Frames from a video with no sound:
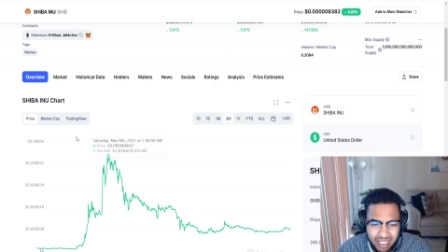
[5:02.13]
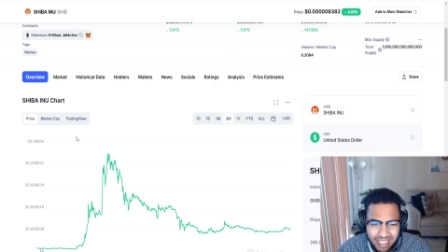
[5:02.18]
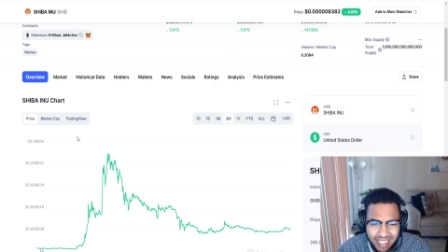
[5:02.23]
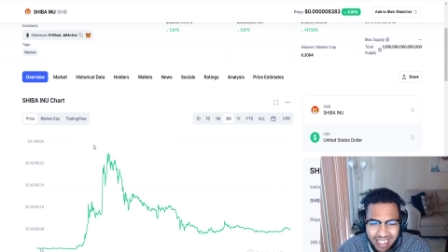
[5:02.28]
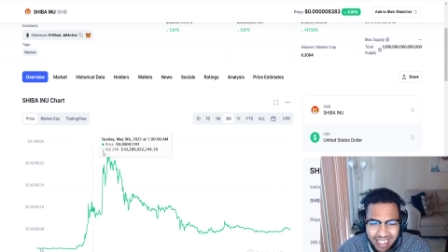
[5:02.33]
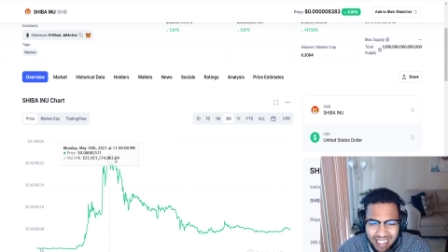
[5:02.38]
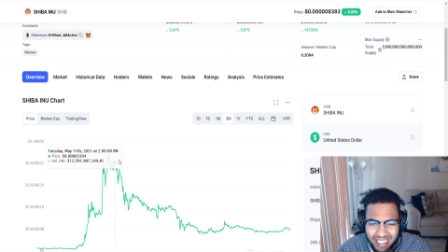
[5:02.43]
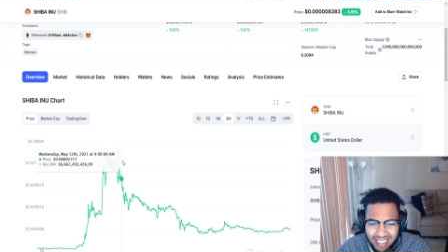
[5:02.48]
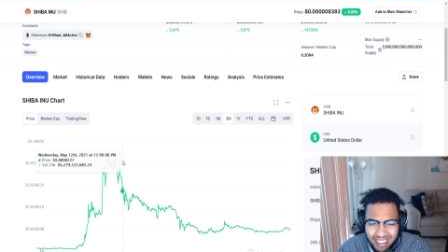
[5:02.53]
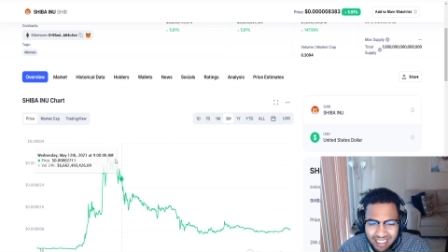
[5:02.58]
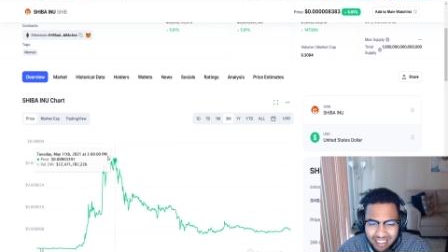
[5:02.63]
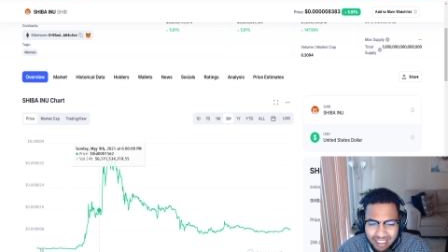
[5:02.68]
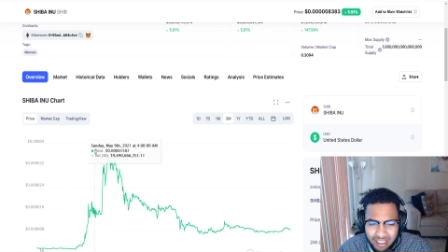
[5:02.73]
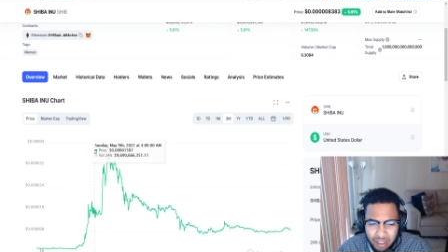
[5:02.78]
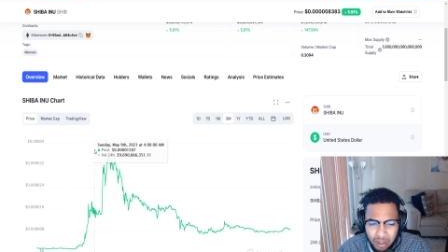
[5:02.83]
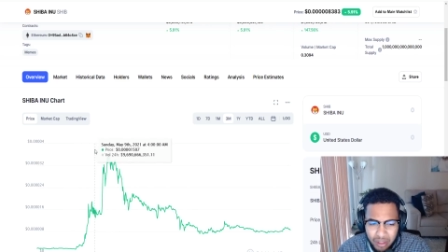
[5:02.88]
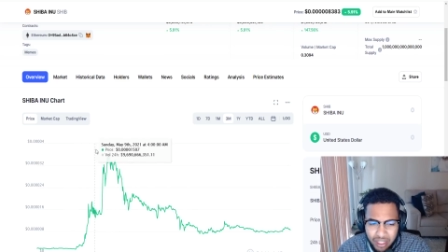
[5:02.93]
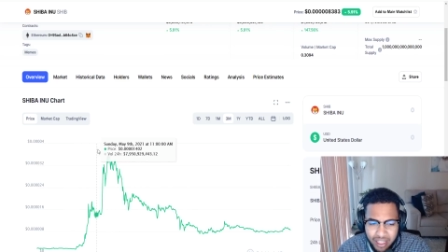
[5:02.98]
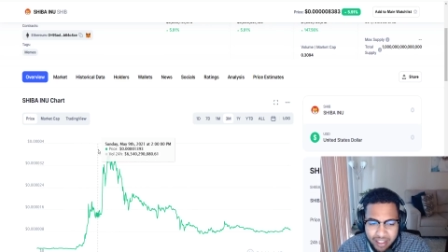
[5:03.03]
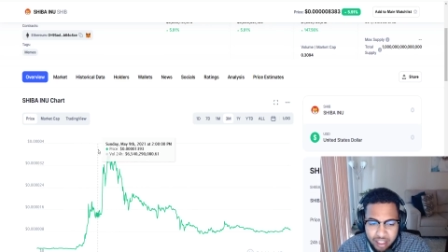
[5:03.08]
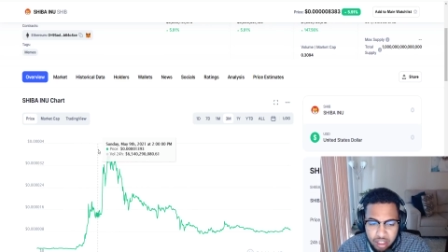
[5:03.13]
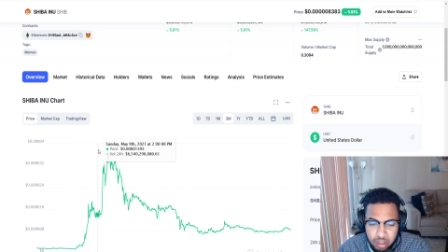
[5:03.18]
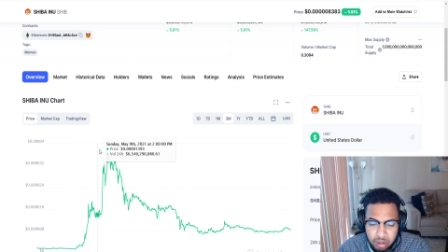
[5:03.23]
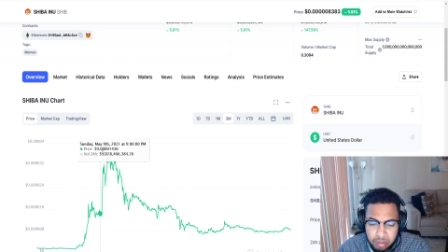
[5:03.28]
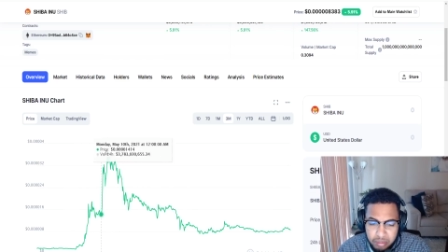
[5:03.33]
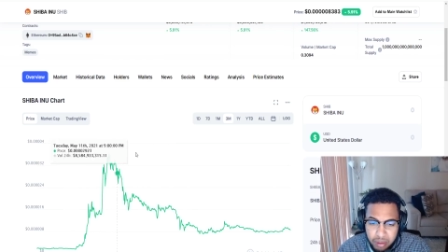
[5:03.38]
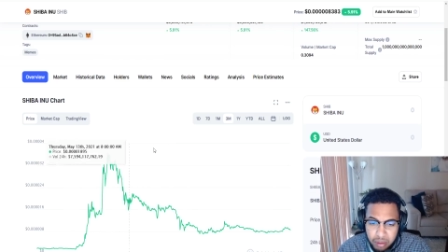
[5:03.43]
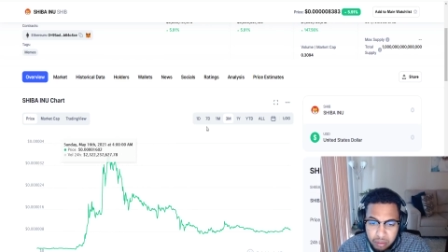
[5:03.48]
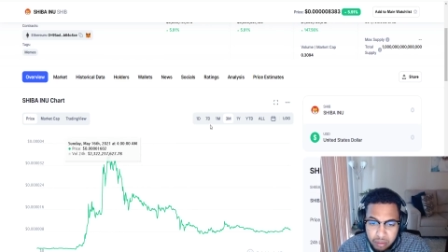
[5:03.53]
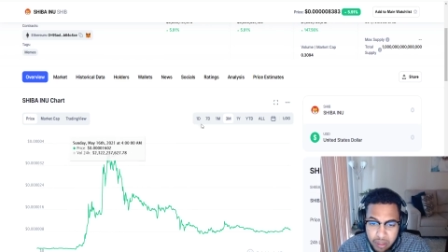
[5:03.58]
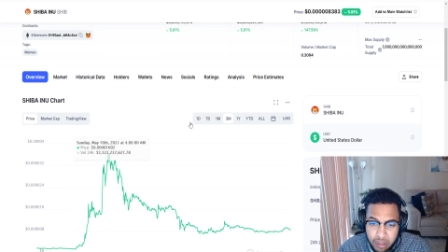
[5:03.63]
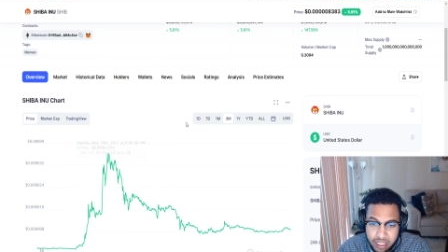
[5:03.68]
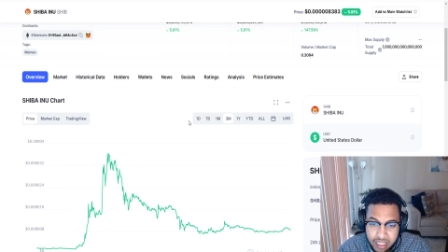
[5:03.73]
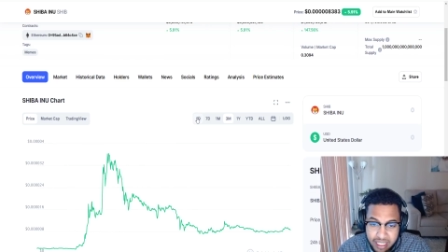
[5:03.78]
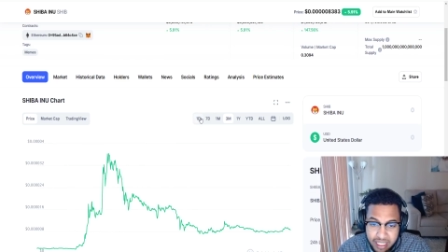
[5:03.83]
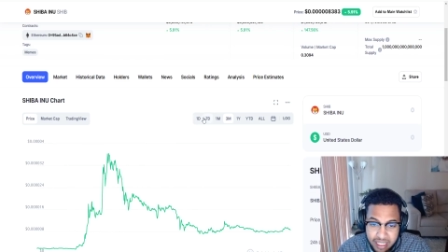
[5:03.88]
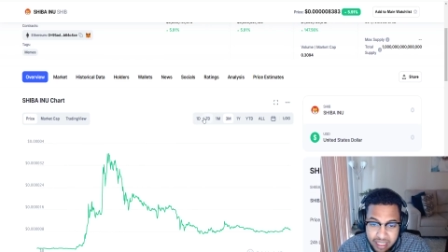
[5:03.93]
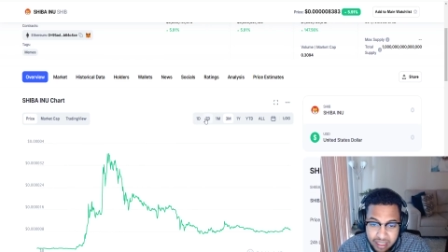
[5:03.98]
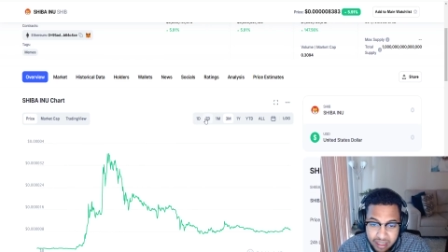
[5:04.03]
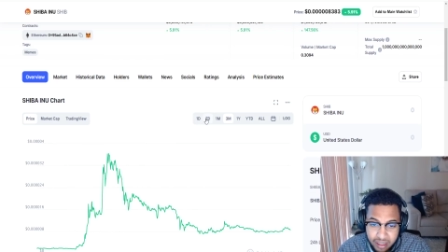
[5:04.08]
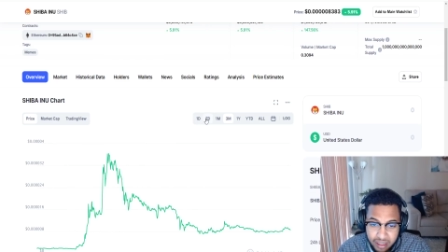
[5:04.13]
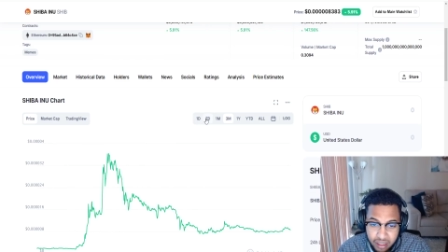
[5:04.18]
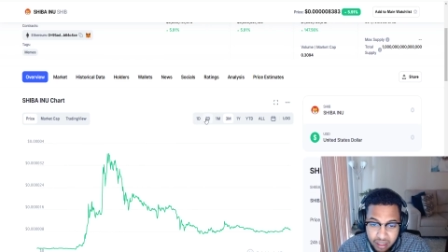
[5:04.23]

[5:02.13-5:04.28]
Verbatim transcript: eh, no thank you. But when we see